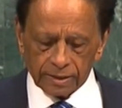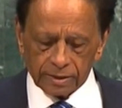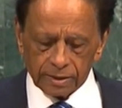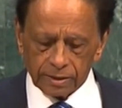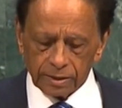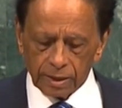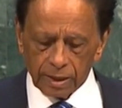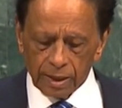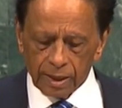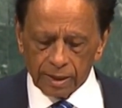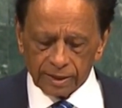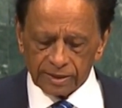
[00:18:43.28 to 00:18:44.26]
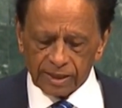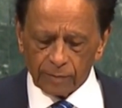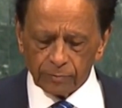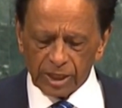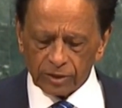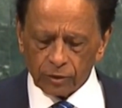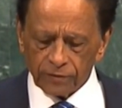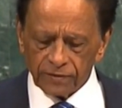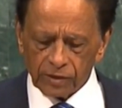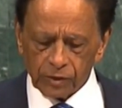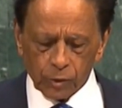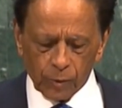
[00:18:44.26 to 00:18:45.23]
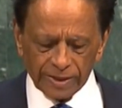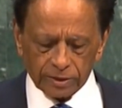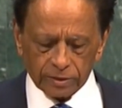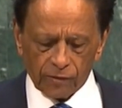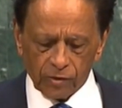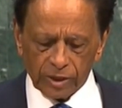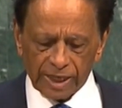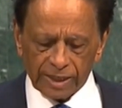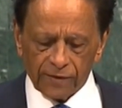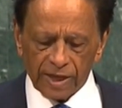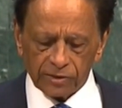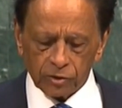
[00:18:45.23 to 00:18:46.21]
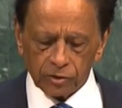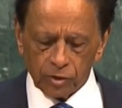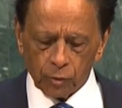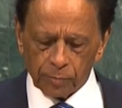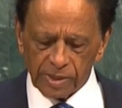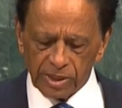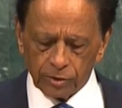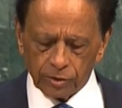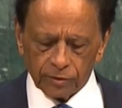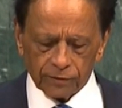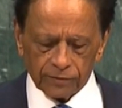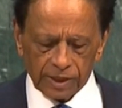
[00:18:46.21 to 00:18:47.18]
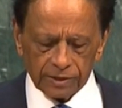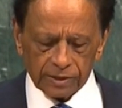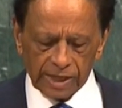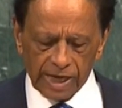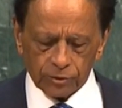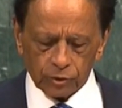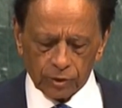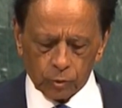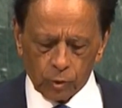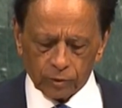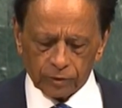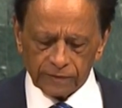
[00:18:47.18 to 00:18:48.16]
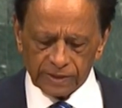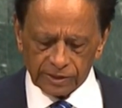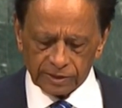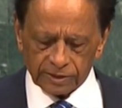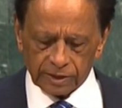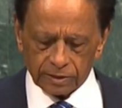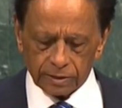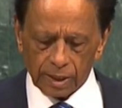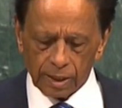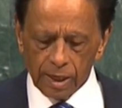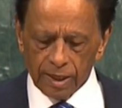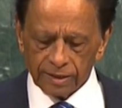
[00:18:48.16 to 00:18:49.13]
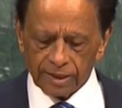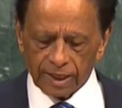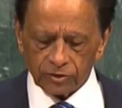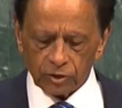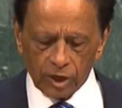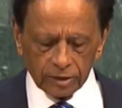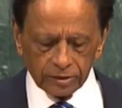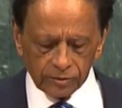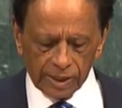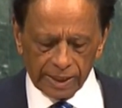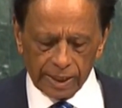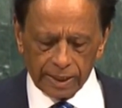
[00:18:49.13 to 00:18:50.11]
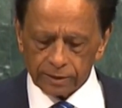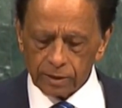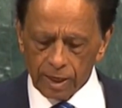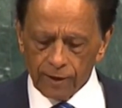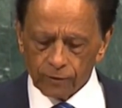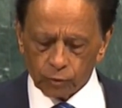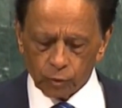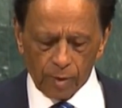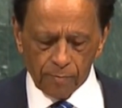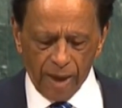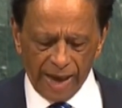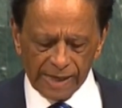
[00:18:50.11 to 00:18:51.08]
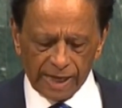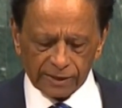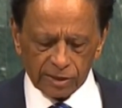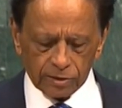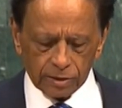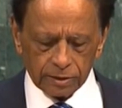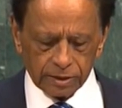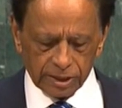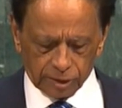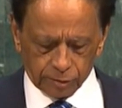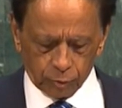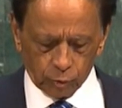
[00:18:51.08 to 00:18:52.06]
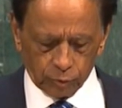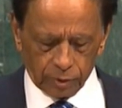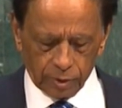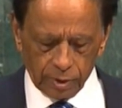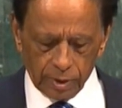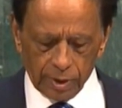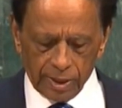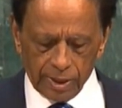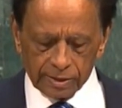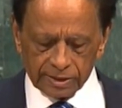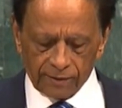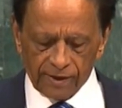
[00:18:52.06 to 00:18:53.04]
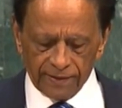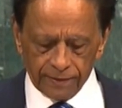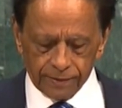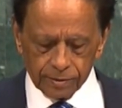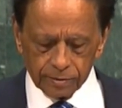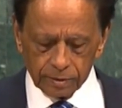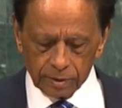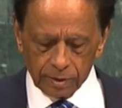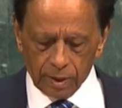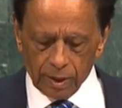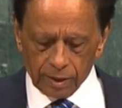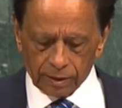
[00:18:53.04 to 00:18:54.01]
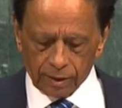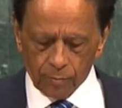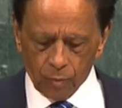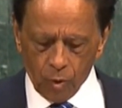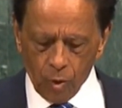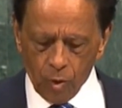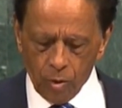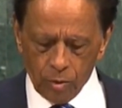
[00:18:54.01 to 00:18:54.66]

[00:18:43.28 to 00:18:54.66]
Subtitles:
Sixth, the subject of the request for an advisory opinion of the International Court of Justice does not relate to a bilateral dispute. Seventh, the